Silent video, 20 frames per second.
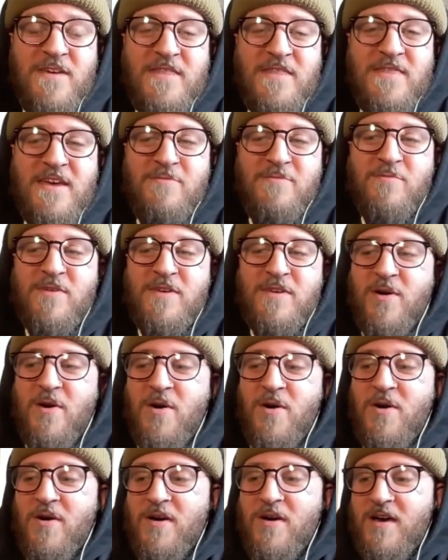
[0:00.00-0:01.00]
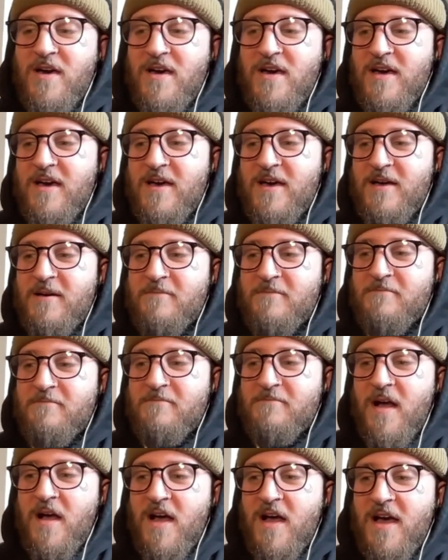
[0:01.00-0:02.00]
and then we got
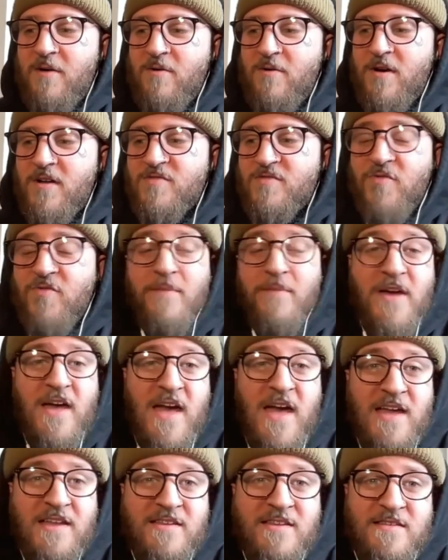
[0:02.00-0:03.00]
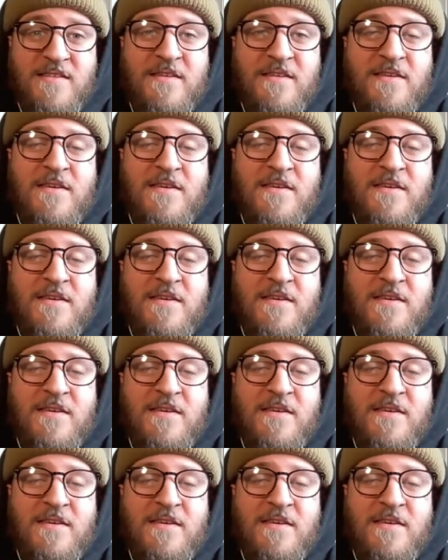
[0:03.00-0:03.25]
our drummer Ed